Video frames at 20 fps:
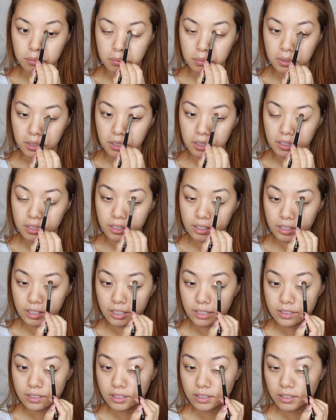But
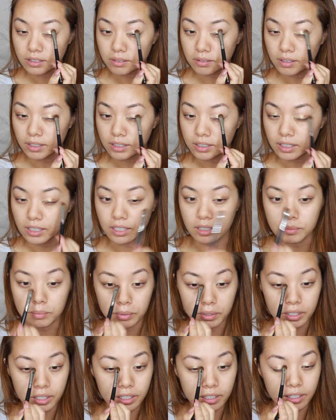yes, this is what I did. I'd
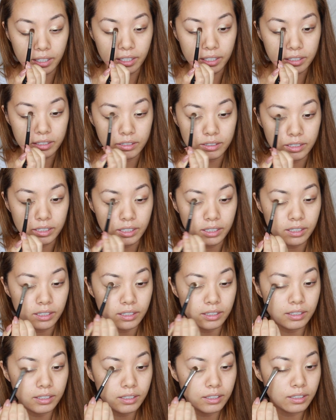put it like on the
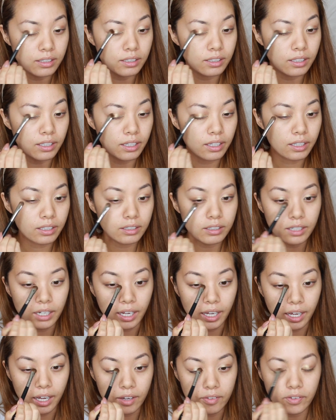inner
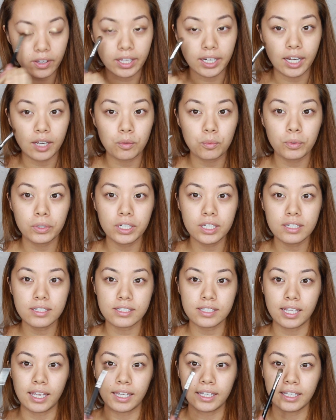half, and I
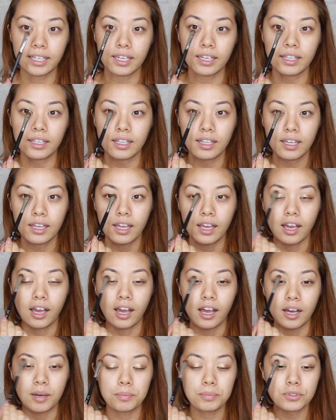wouldn't take it
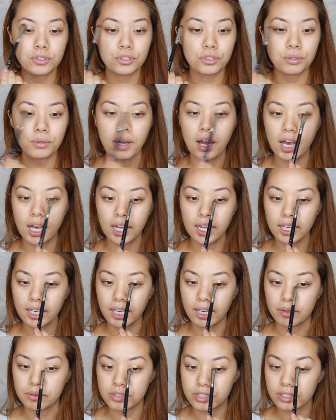up too high.
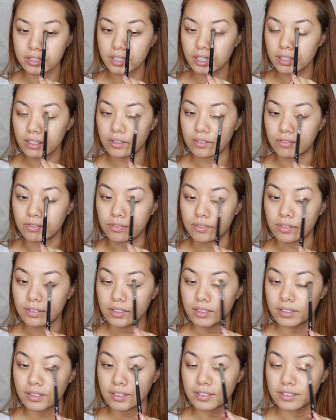I would just kind of
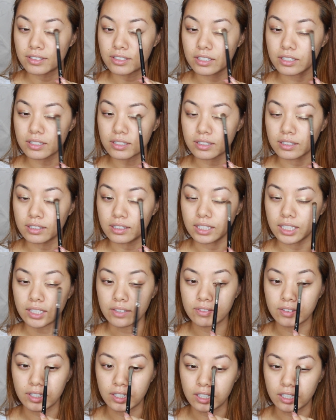just
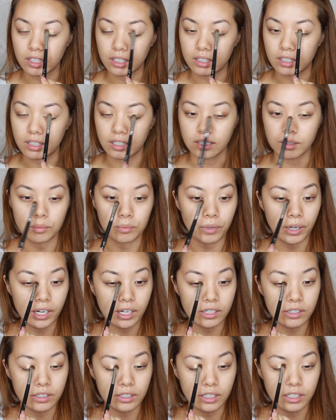leave it right
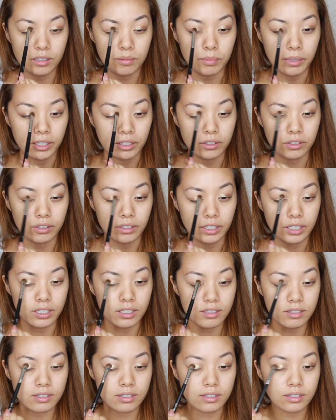underneath my
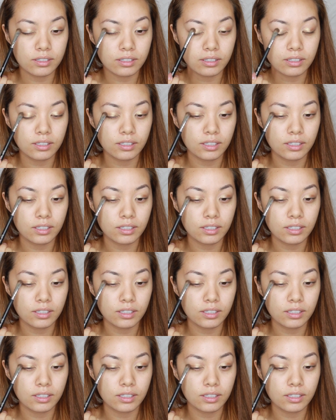crease.